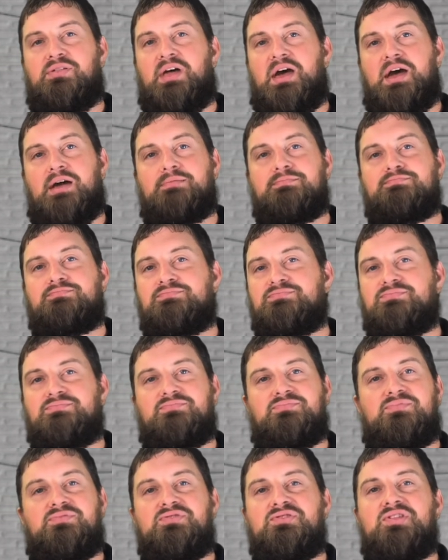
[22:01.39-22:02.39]
that.
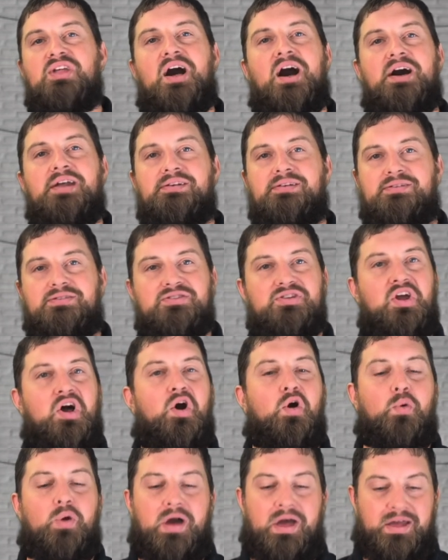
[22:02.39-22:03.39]
None.
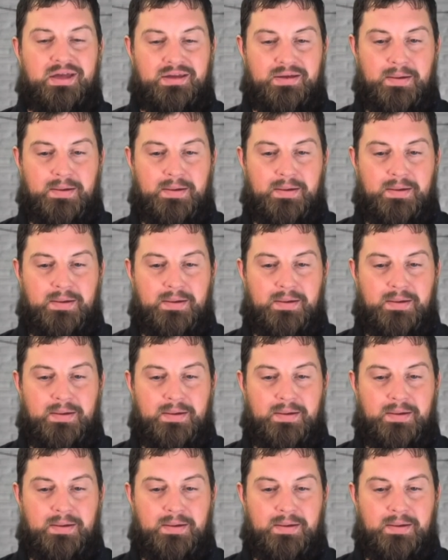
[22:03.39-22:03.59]
No way.